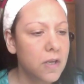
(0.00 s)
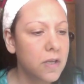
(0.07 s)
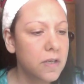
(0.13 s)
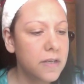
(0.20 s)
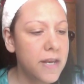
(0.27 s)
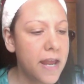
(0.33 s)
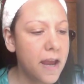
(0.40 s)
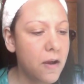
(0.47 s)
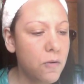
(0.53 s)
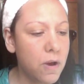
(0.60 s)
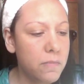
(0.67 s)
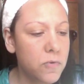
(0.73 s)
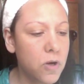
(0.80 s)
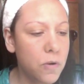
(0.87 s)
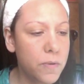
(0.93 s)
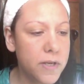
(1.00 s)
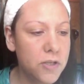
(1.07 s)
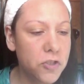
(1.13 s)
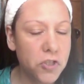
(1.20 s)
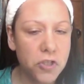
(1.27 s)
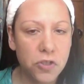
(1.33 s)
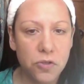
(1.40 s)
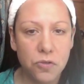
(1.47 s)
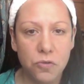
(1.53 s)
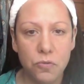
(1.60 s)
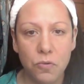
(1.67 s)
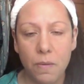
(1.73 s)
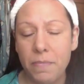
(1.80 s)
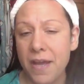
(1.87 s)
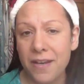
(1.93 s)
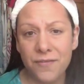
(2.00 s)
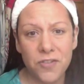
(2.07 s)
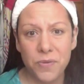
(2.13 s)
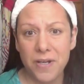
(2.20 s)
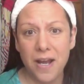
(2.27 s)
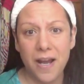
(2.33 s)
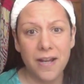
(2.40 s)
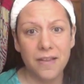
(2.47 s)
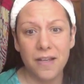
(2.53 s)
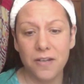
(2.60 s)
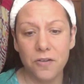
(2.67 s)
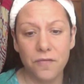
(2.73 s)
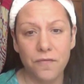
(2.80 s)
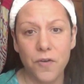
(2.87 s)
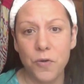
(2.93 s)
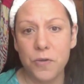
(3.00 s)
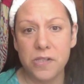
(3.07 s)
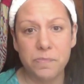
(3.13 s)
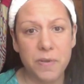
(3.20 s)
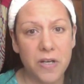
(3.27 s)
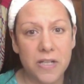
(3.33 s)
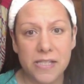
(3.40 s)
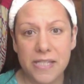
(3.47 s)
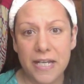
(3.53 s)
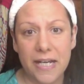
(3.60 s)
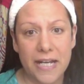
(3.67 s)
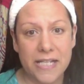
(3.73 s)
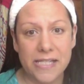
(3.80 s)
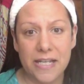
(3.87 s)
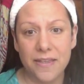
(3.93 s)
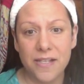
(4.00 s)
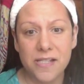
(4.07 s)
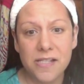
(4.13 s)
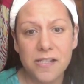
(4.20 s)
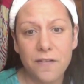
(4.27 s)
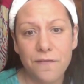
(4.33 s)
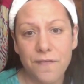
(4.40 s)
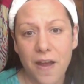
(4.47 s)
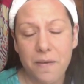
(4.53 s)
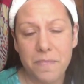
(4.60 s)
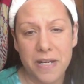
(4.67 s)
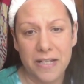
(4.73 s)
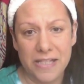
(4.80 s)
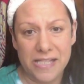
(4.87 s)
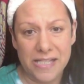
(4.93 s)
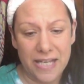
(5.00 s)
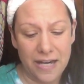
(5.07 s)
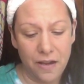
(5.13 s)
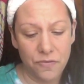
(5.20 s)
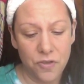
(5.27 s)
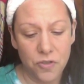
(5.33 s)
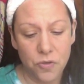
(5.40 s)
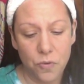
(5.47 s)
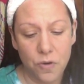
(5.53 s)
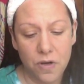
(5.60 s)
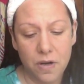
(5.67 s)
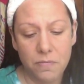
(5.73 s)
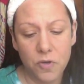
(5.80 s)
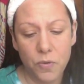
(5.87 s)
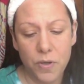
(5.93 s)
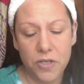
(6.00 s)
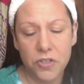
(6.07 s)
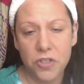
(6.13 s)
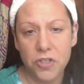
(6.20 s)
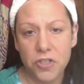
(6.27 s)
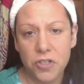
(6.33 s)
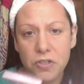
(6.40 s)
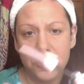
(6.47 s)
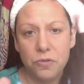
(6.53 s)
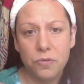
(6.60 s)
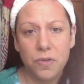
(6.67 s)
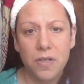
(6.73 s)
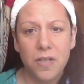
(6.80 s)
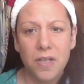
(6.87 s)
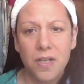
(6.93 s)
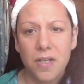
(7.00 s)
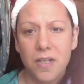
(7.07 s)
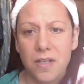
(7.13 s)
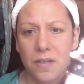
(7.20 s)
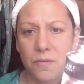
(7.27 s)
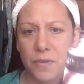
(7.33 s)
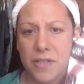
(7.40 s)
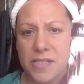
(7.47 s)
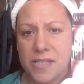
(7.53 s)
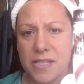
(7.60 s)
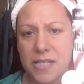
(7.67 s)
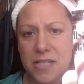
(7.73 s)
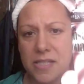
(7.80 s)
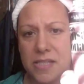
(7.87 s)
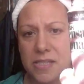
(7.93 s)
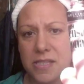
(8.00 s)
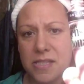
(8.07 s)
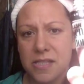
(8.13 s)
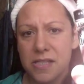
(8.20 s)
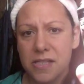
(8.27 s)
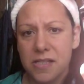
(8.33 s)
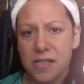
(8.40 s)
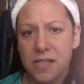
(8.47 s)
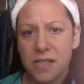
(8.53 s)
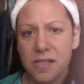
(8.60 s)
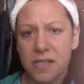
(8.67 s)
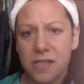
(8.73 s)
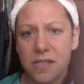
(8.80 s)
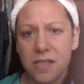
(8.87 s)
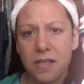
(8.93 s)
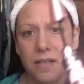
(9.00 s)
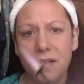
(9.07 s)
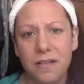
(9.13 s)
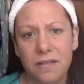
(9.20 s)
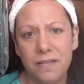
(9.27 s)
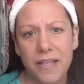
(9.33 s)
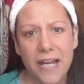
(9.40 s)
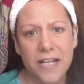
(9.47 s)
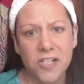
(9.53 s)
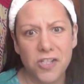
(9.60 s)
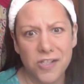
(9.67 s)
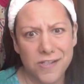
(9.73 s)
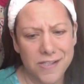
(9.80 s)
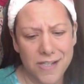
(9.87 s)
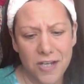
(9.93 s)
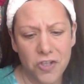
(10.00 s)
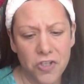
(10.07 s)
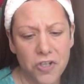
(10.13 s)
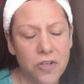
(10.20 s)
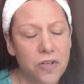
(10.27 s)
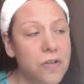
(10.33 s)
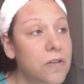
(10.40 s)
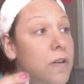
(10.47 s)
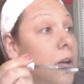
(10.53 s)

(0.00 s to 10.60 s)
Now I'm not even doing eyeliner, folks, because like I said, this is a 5 minute, let's get out the door. I'm going to do, what is this? Lash Sensational.